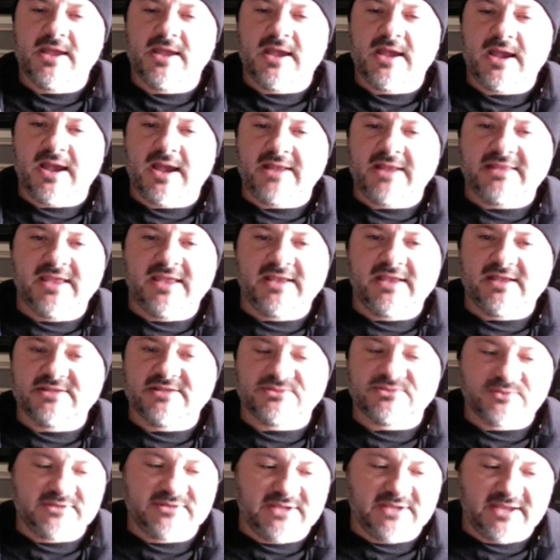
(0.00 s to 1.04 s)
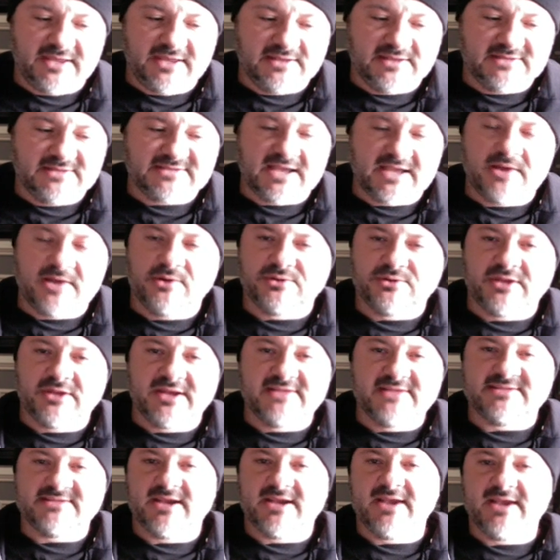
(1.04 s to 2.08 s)
I think it's ridiculous. I don't think
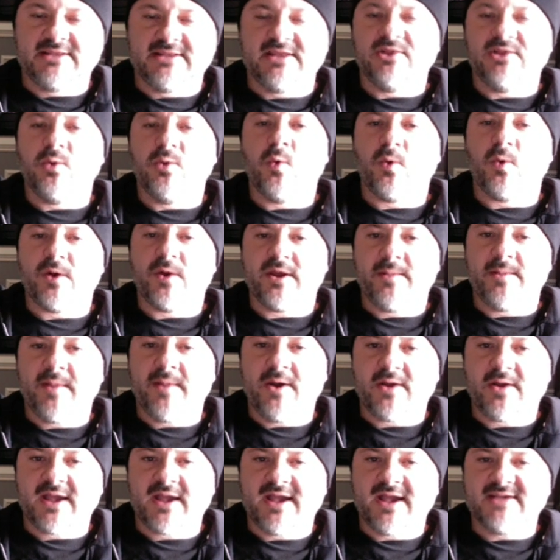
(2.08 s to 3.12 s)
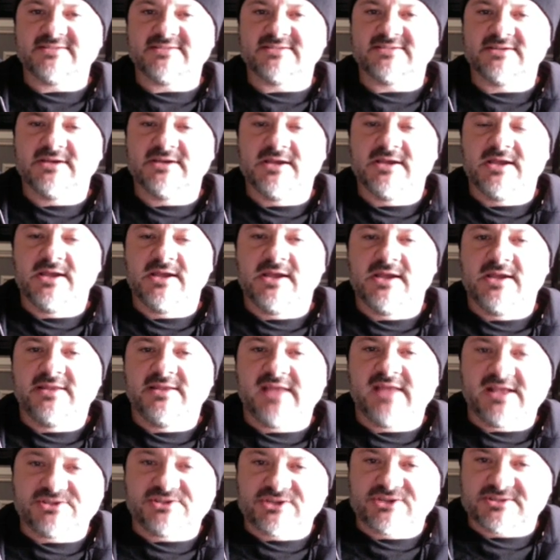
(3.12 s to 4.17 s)
it's anything to worry about, guys.
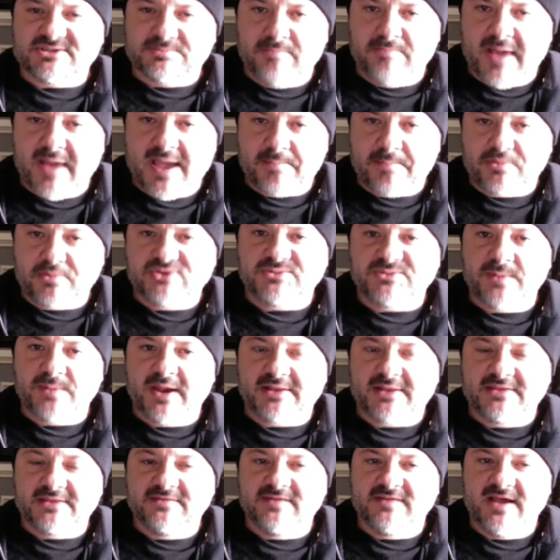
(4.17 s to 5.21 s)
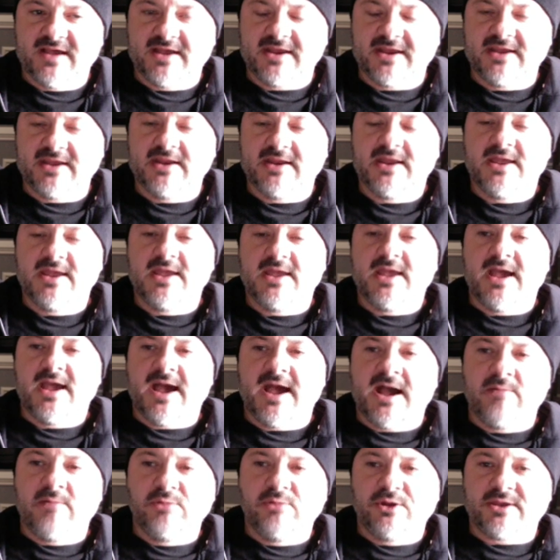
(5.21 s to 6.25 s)
That's just my perspective on it.
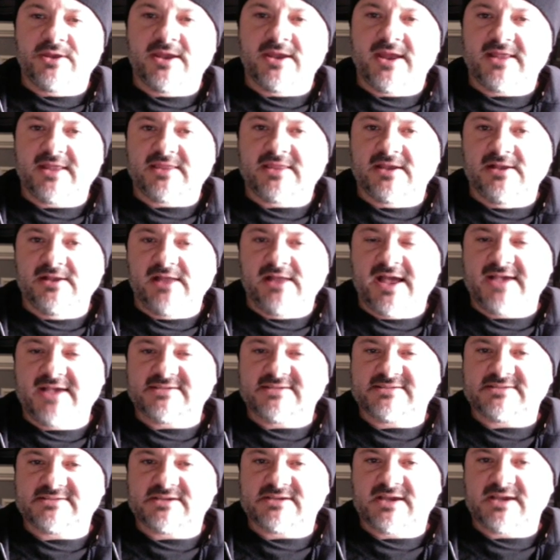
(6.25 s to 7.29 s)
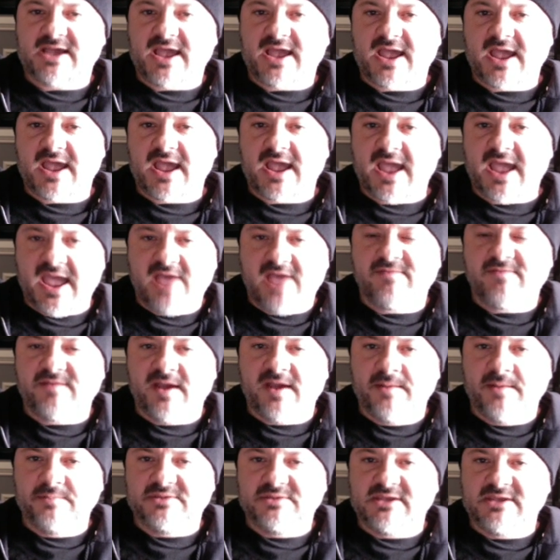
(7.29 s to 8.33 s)
I'm looking at the glass half
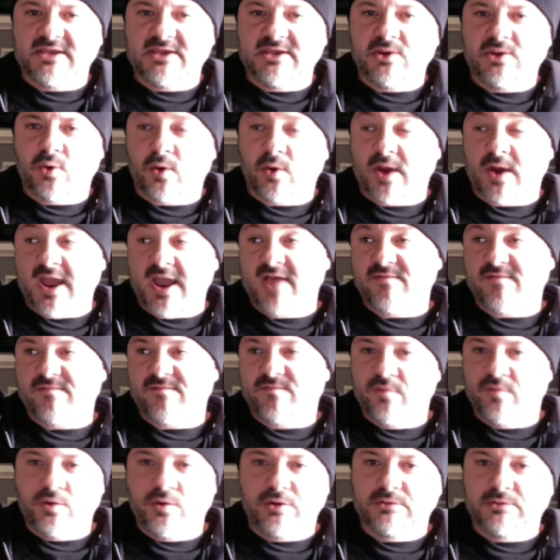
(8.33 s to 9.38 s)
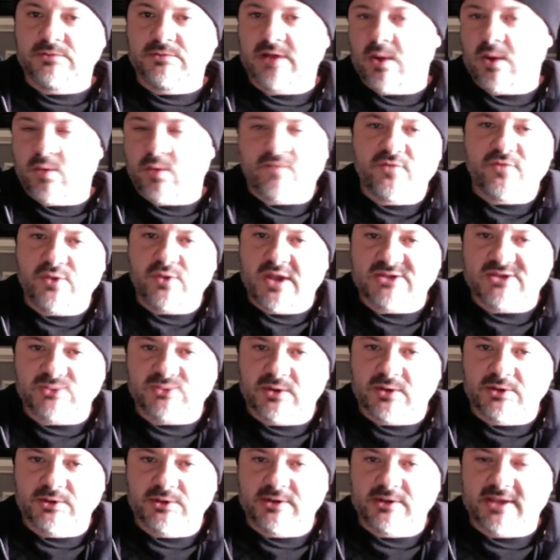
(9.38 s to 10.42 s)
empty or half full, however you guys want
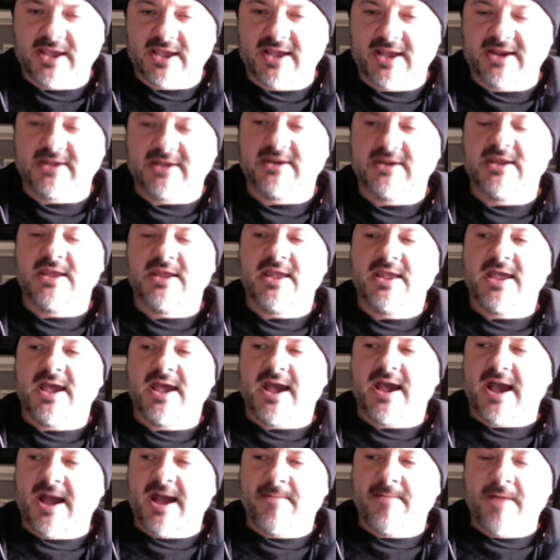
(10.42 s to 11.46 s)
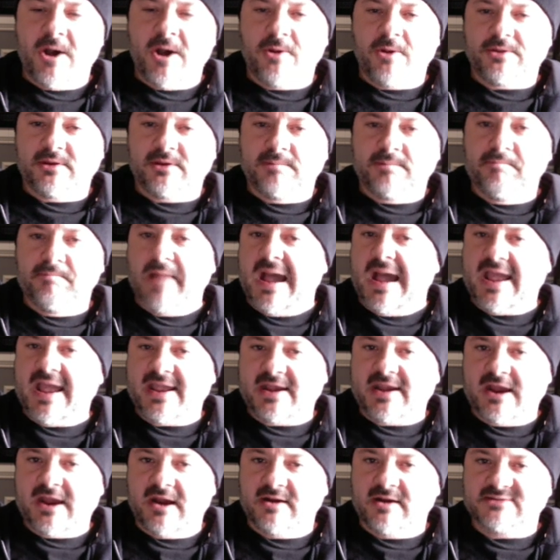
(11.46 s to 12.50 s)
to look at it. I'm out there buying
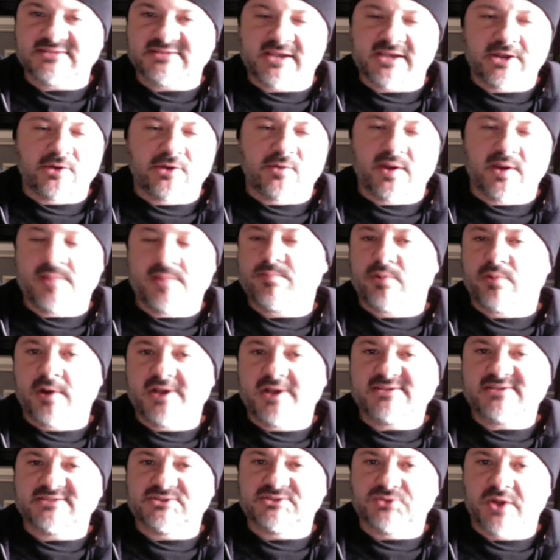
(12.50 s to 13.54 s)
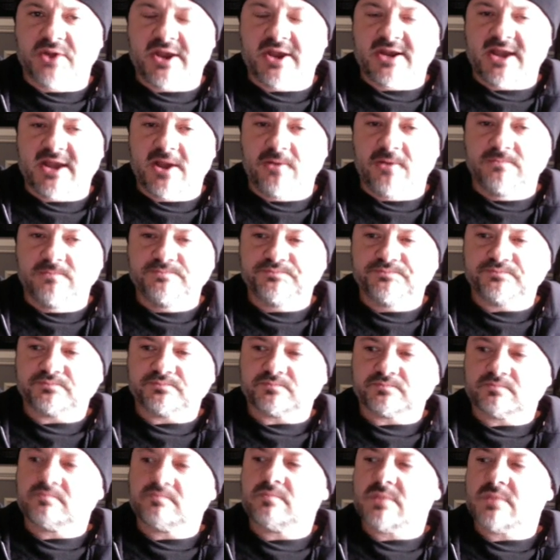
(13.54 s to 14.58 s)
cards at great prices right now.
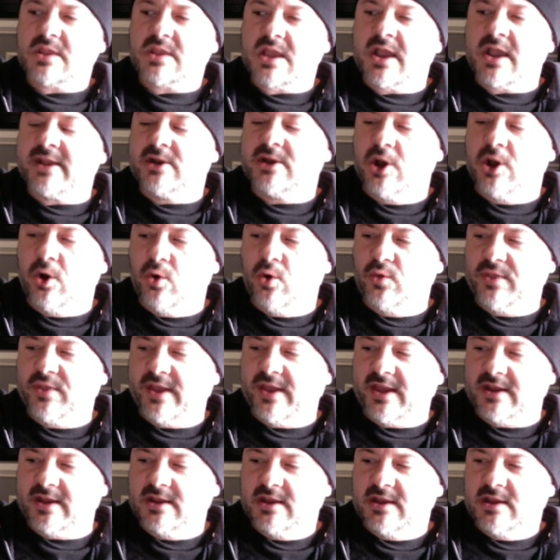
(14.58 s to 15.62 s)
I know that